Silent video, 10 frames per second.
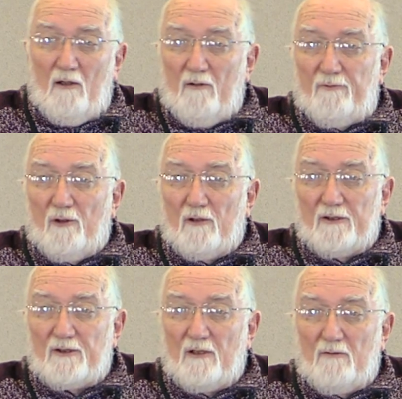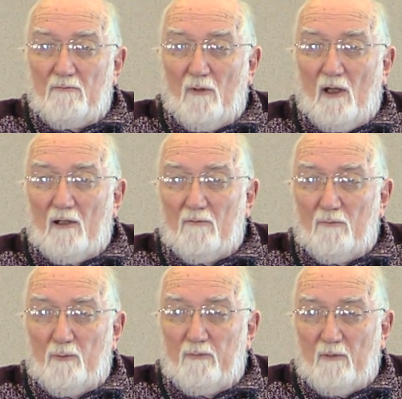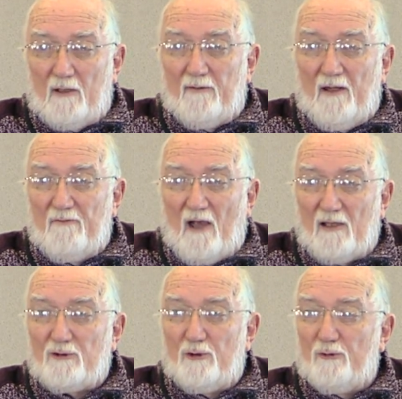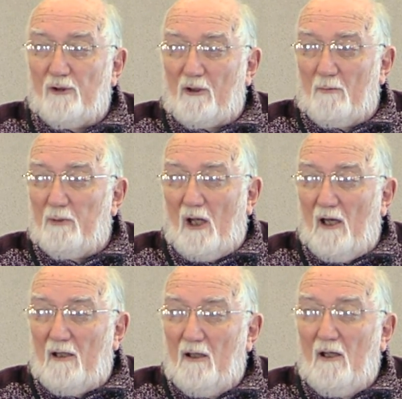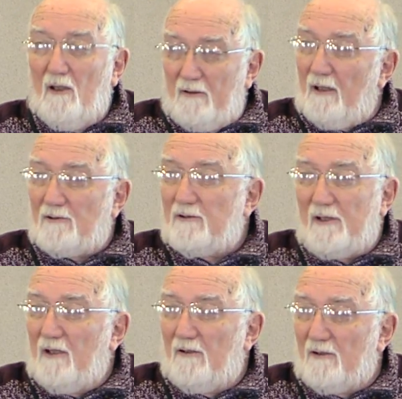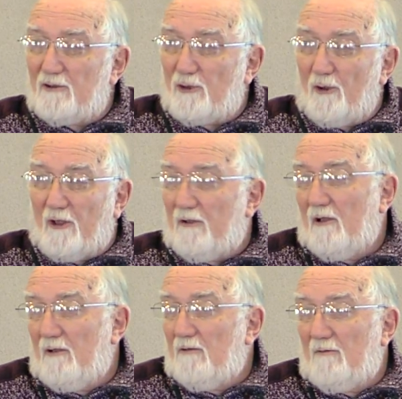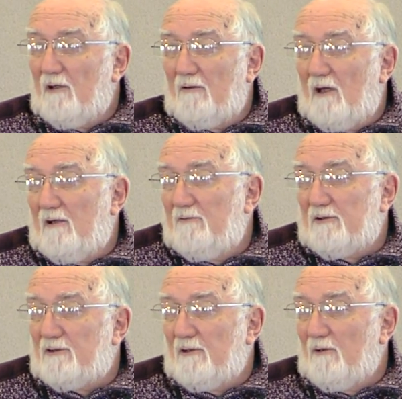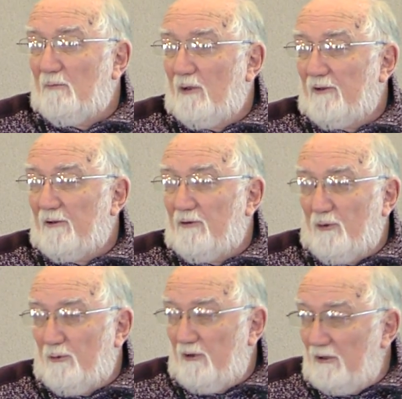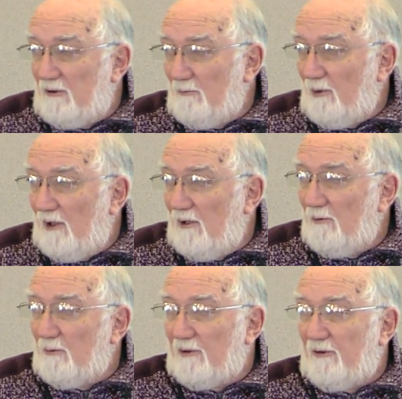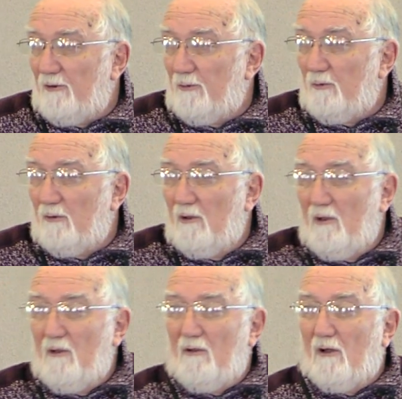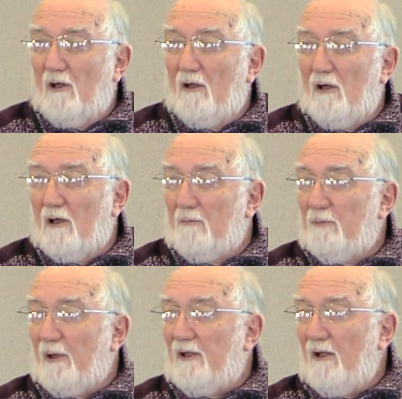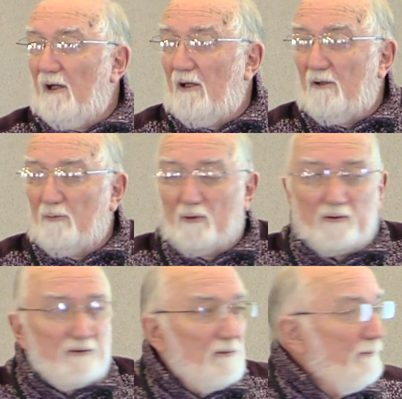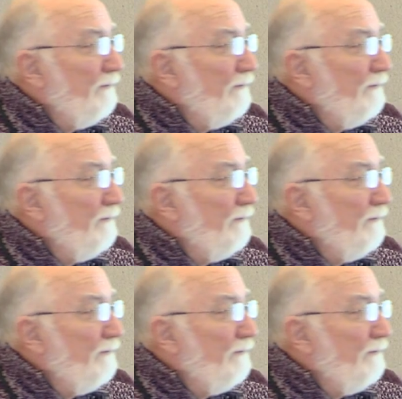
If you're listed and they've asked you to comply, that's the end of the story. They're not interested in whether you did comply or whether you are breaking any rules.